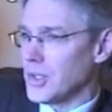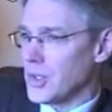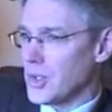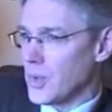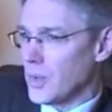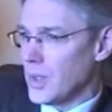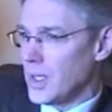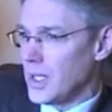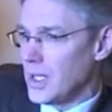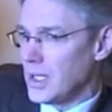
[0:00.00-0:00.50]

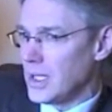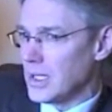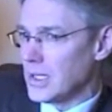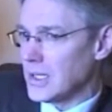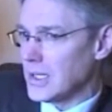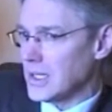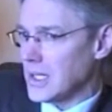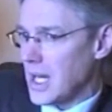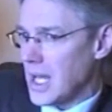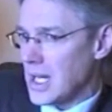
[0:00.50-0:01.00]
screened and
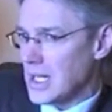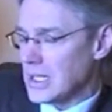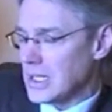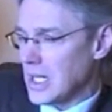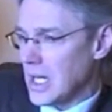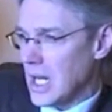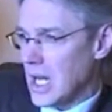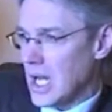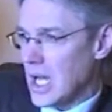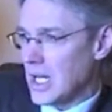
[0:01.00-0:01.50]

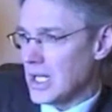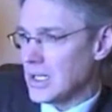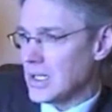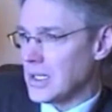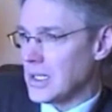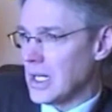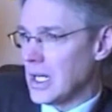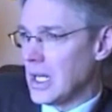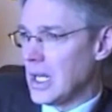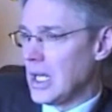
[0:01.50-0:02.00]

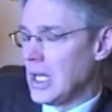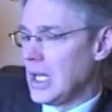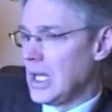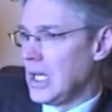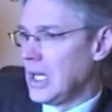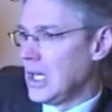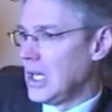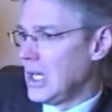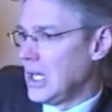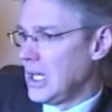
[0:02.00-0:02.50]
sanitized
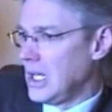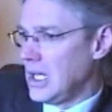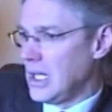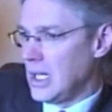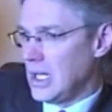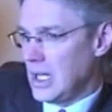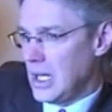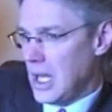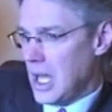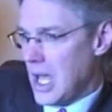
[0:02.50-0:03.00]

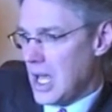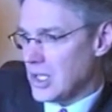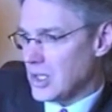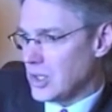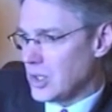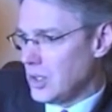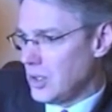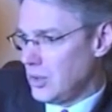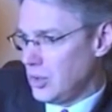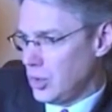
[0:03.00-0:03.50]

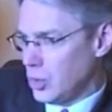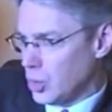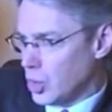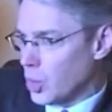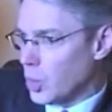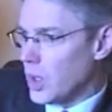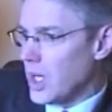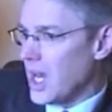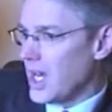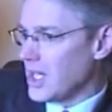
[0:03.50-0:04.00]
as to
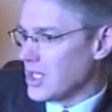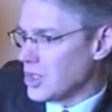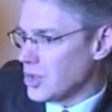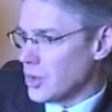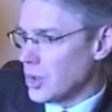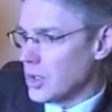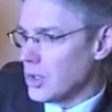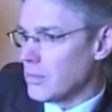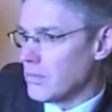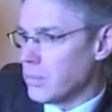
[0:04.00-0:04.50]
create a
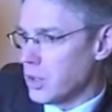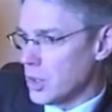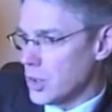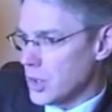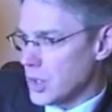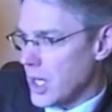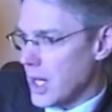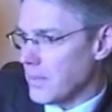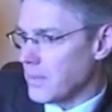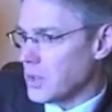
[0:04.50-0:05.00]
certain
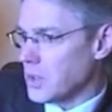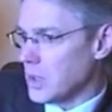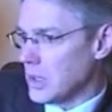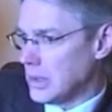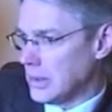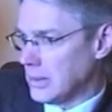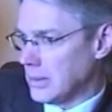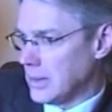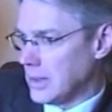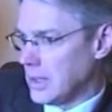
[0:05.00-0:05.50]

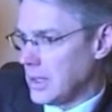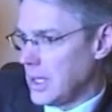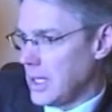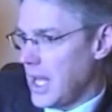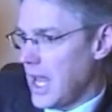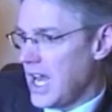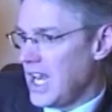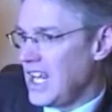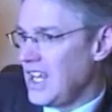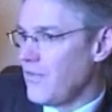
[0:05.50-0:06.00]
perception.
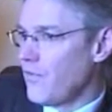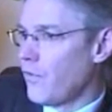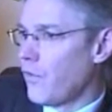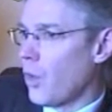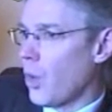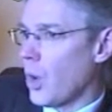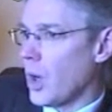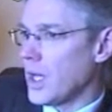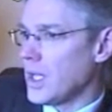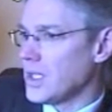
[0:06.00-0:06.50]
Any
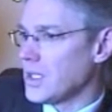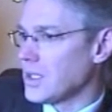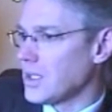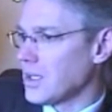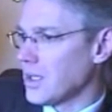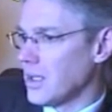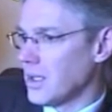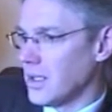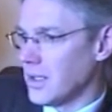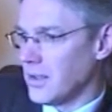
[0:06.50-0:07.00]

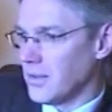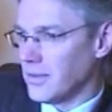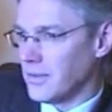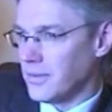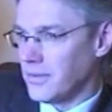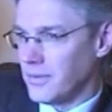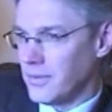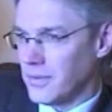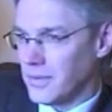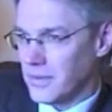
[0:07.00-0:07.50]
voice of,
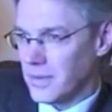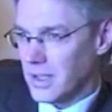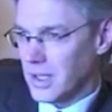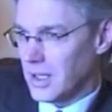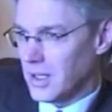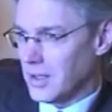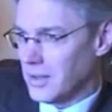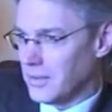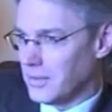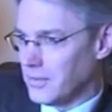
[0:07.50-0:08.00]

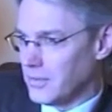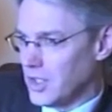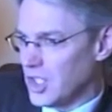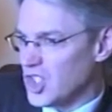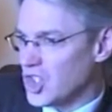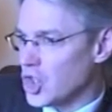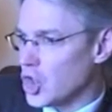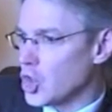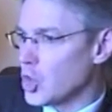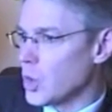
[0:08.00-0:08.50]
of
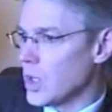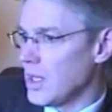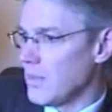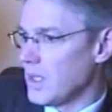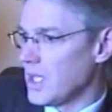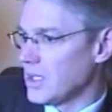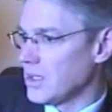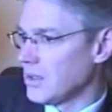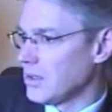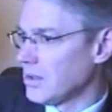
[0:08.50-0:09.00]

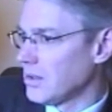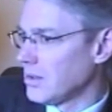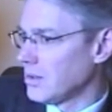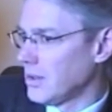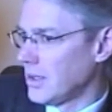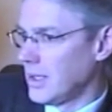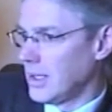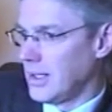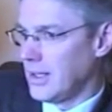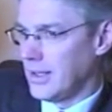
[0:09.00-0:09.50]
disagreement,
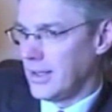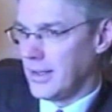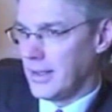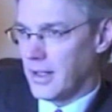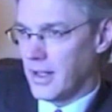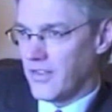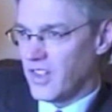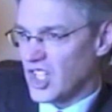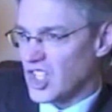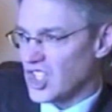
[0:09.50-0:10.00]

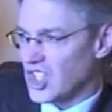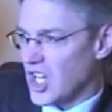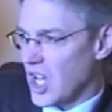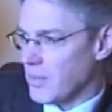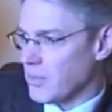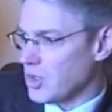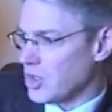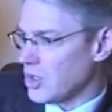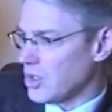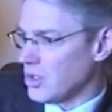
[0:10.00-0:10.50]
of
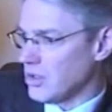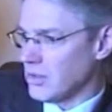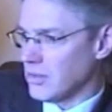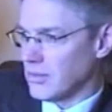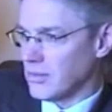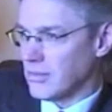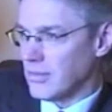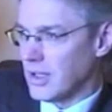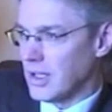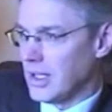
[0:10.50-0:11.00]

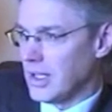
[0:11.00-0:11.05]
exception,